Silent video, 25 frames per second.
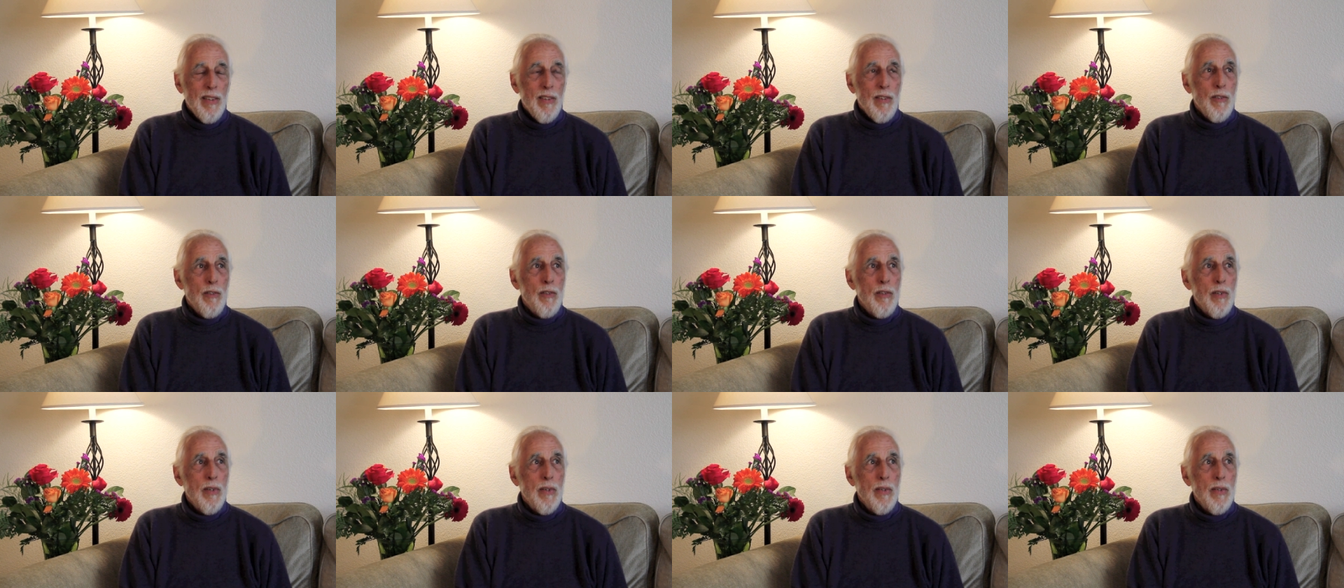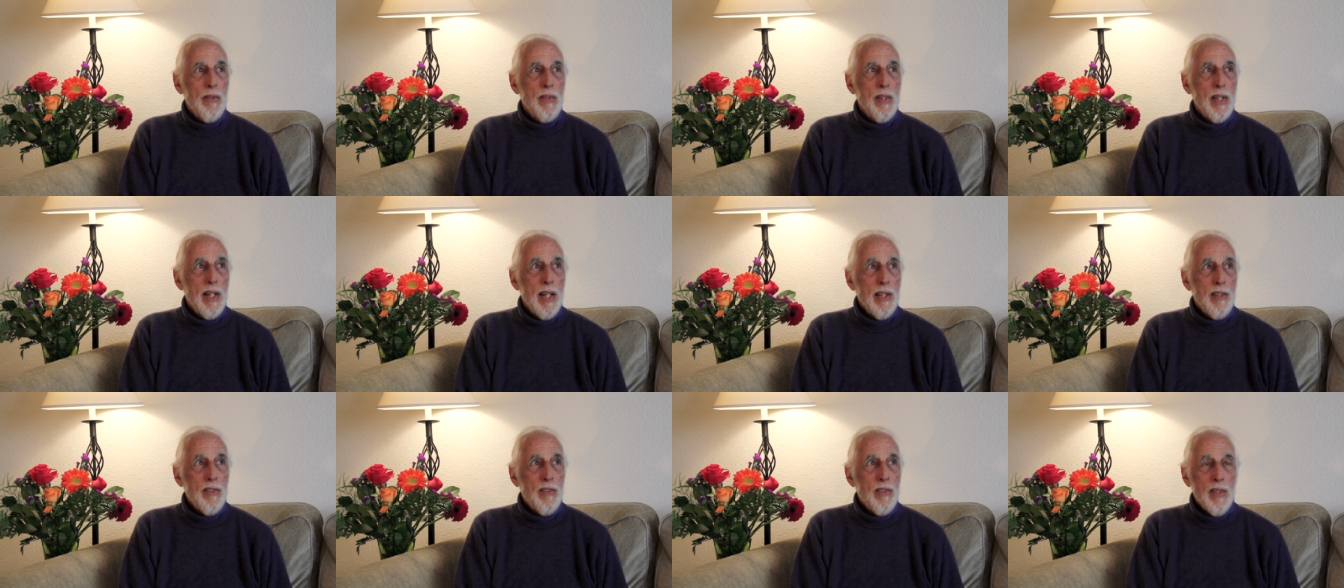So the
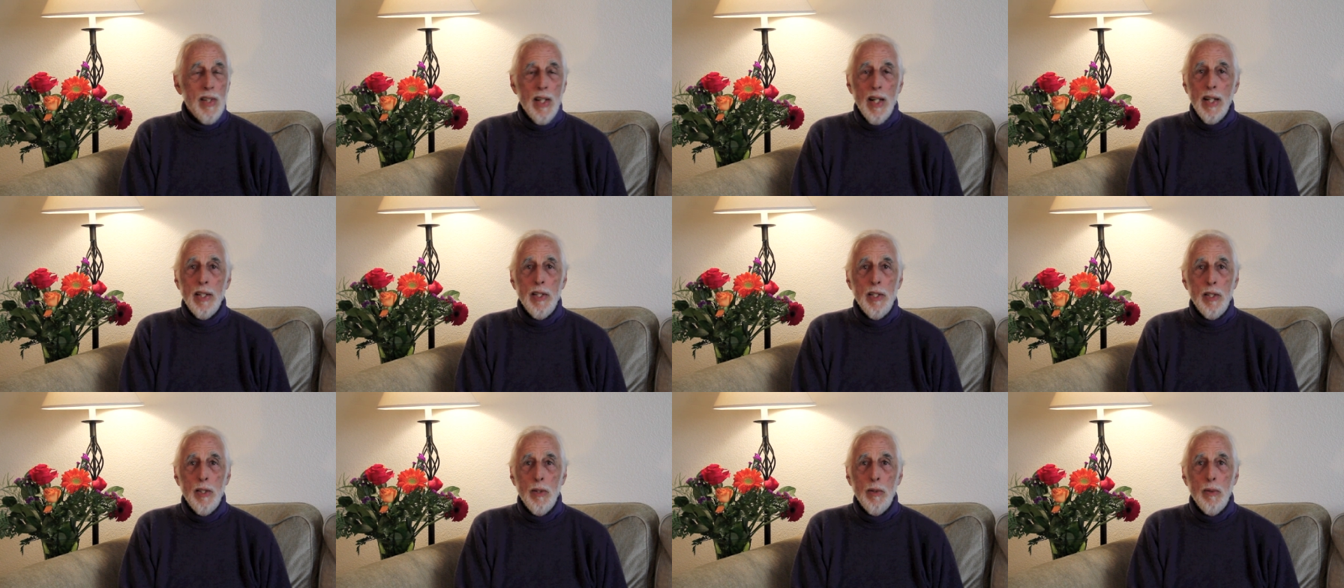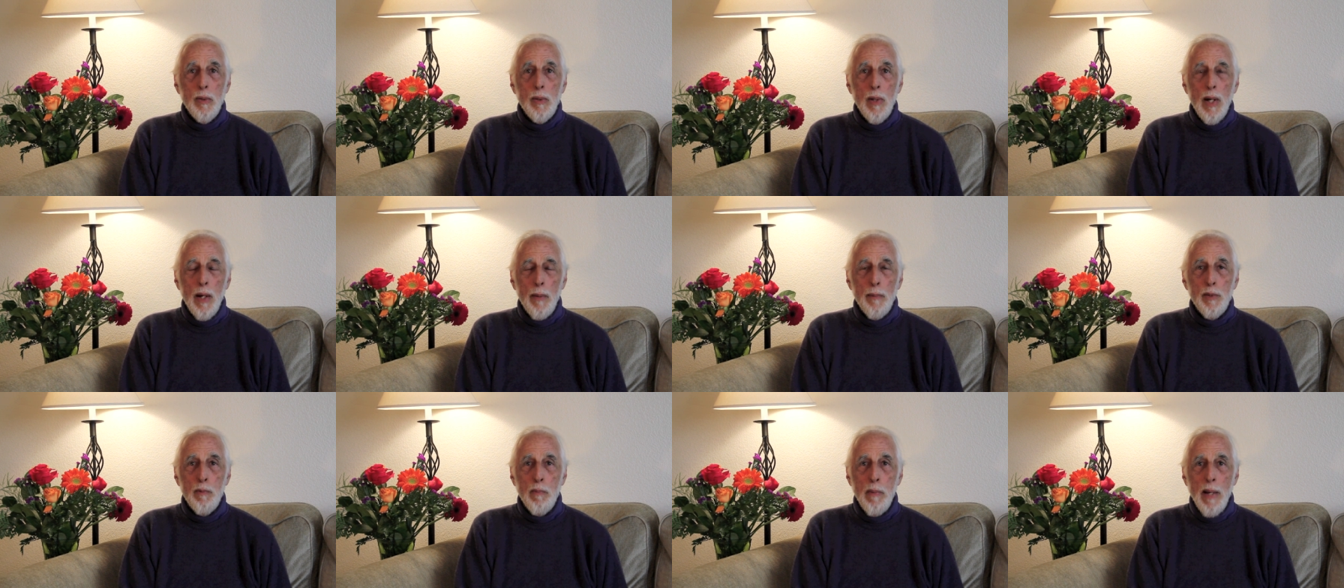next thing I knew,
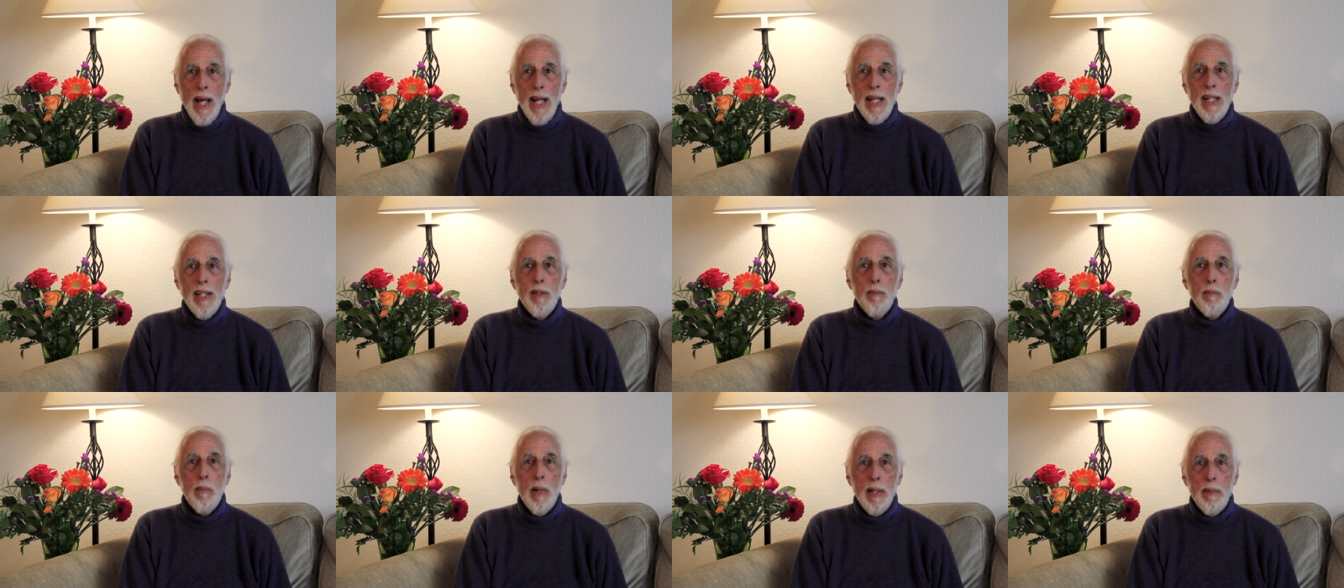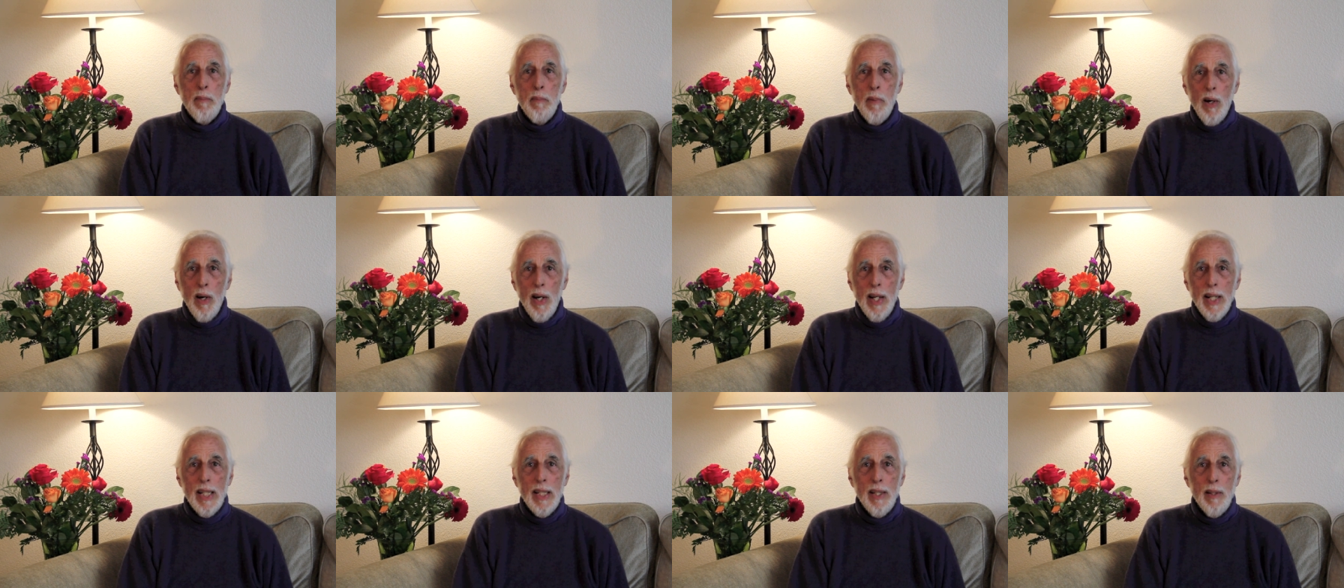I was back in my
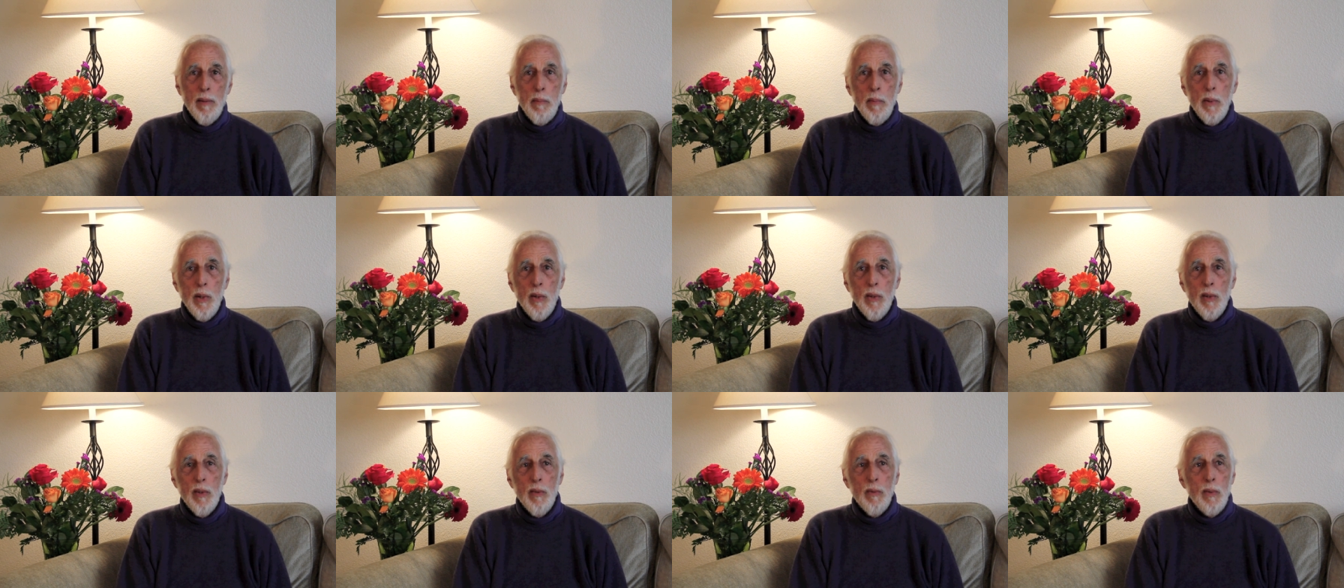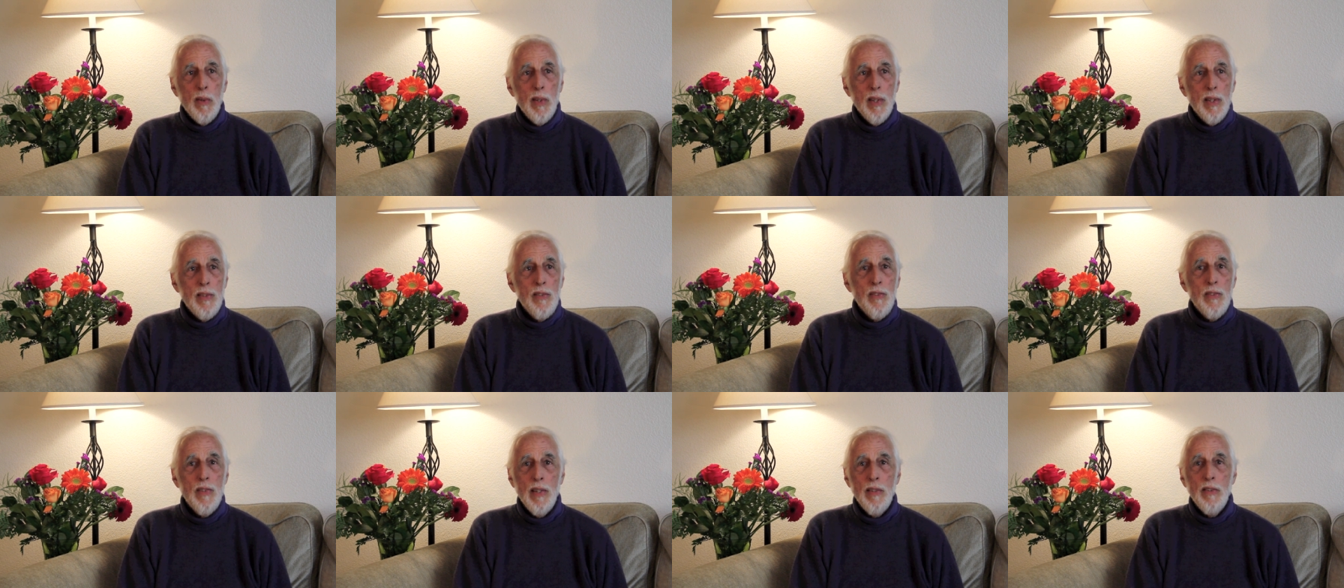body in Muir Woods,